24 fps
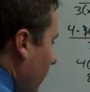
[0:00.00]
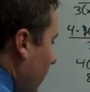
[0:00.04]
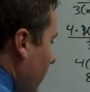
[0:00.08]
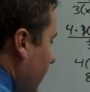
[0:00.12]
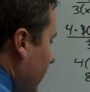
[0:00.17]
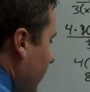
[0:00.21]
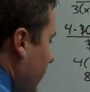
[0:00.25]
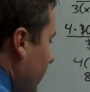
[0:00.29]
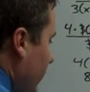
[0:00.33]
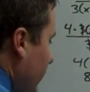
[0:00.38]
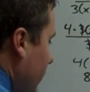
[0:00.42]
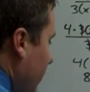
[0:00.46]
and
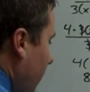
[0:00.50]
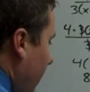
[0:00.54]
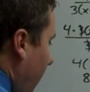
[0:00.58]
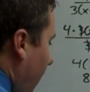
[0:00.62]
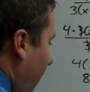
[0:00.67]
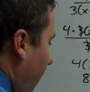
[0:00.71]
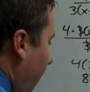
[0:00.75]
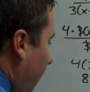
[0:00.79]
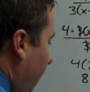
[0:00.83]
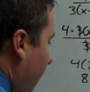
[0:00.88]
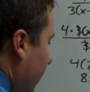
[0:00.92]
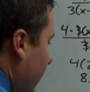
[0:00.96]
I'm going to
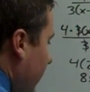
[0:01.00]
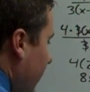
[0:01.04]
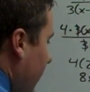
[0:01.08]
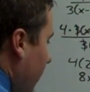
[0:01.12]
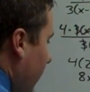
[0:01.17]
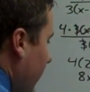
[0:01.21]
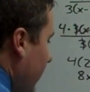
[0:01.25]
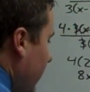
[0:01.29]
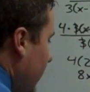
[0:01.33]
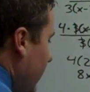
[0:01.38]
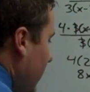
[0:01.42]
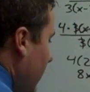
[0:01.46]
add
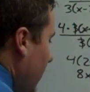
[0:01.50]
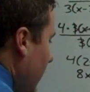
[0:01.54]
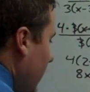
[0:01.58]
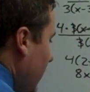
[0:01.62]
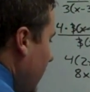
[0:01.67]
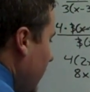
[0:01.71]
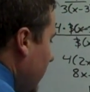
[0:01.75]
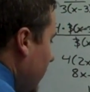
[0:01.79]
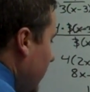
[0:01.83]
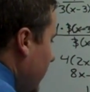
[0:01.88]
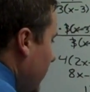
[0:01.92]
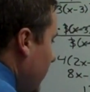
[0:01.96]

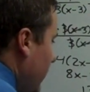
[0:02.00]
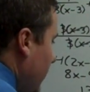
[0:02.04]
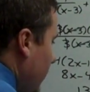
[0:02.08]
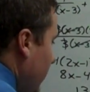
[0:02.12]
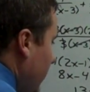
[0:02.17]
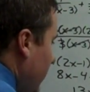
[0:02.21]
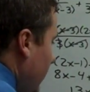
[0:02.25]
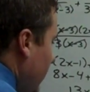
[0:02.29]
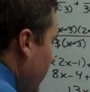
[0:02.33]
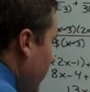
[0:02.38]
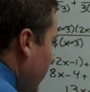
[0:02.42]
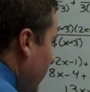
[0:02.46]
19
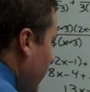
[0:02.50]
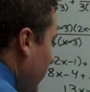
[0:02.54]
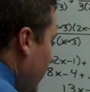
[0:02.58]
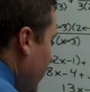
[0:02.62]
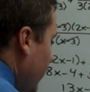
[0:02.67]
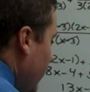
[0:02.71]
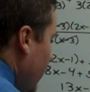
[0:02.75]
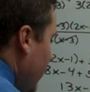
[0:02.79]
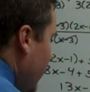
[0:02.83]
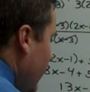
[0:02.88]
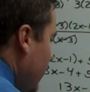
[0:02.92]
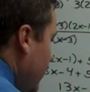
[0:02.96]
to
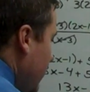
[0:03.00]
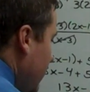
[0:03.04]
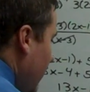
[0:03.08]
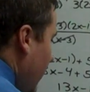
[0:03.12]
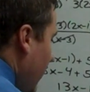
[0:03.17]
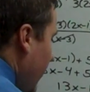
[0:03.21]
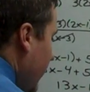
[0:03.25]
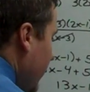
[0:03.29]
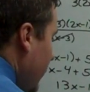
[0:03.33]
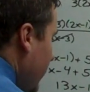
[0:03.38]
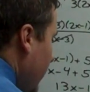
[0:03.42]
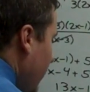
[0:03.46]
this
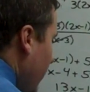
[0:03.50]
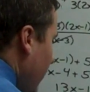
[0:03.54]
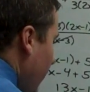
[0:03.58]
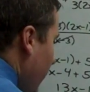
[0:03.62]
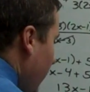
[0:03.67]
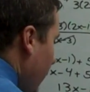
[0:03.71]
side